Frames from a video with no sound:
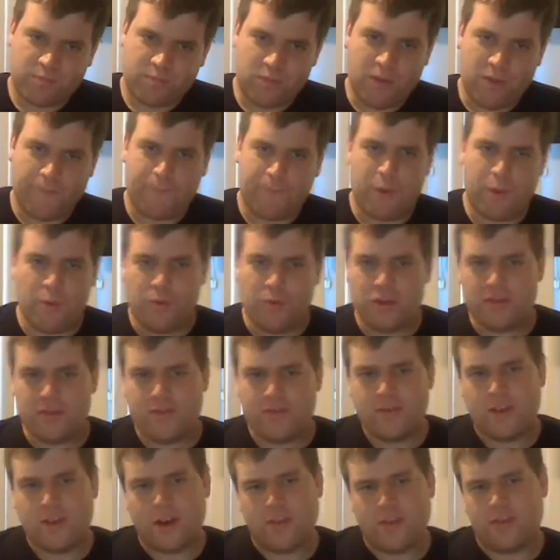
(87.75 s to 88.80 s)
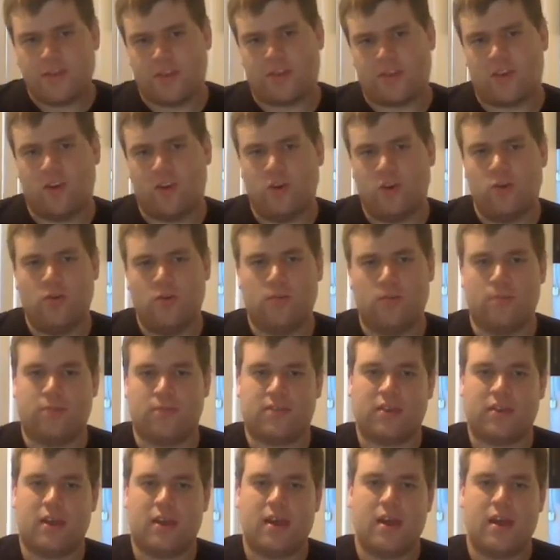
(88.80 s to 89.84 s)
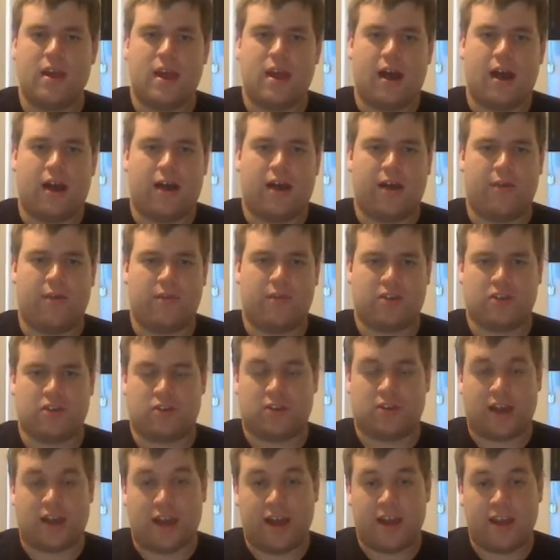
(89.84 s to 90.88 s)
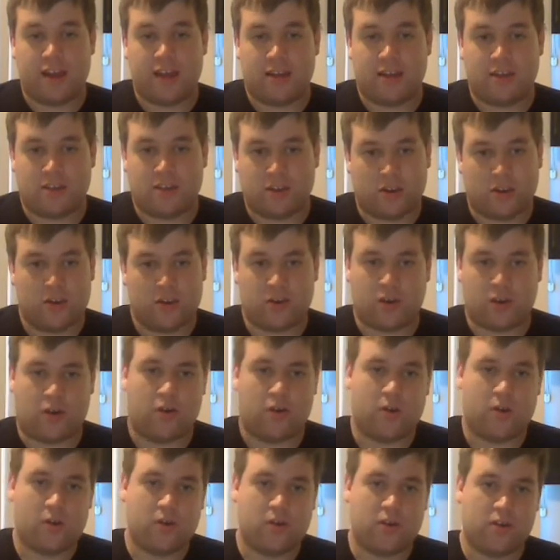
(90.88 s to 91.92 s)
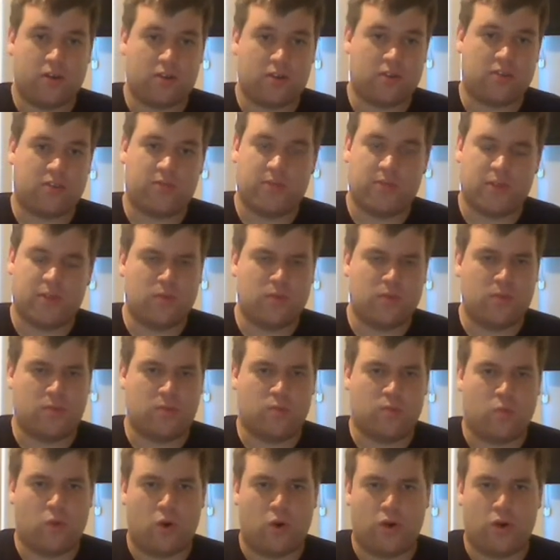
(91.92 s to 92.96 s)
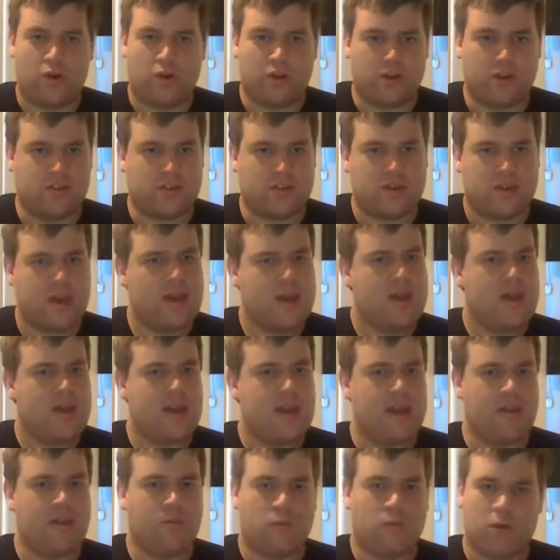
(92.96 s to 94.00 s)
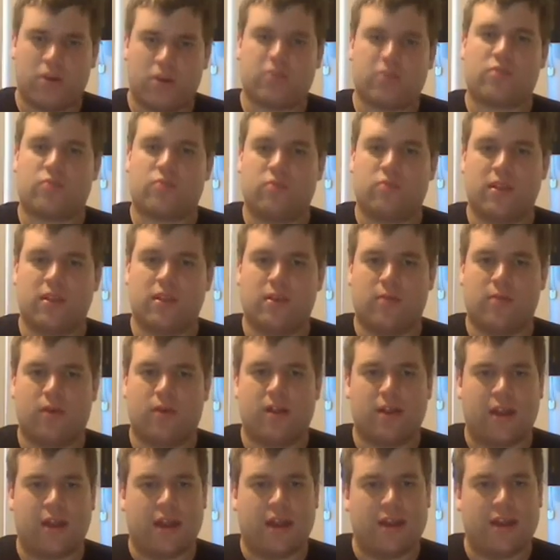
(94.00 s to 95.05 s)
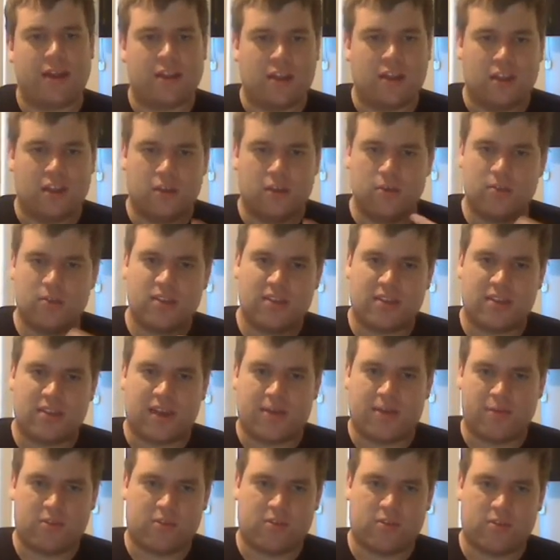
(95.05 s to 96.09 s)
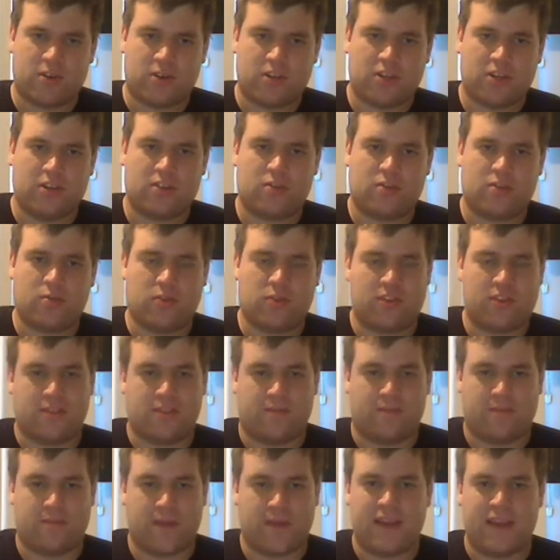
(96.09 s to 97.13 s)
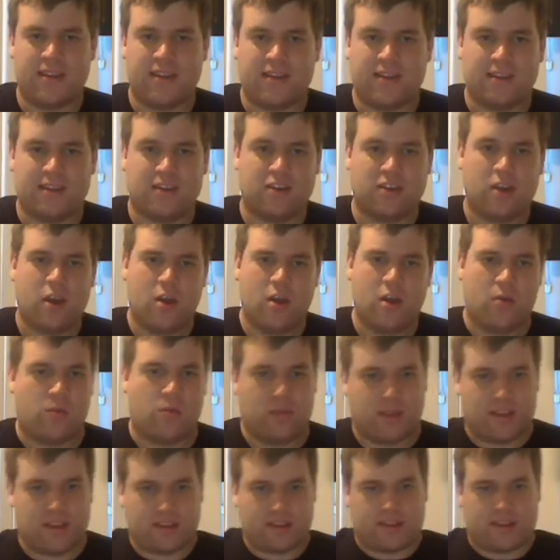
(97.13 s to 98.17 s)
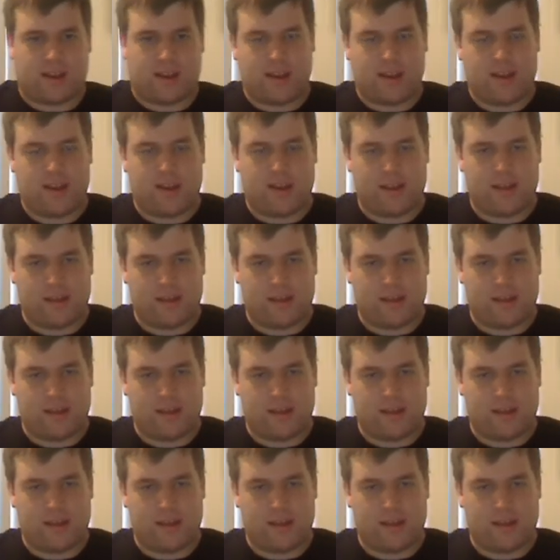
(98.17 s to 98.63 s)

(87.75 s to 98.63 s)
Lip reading: But when you've got the tombs, which are tight, dark corridors filled with walkers, it works really well, and it uses that restrictions to its advantage with its tight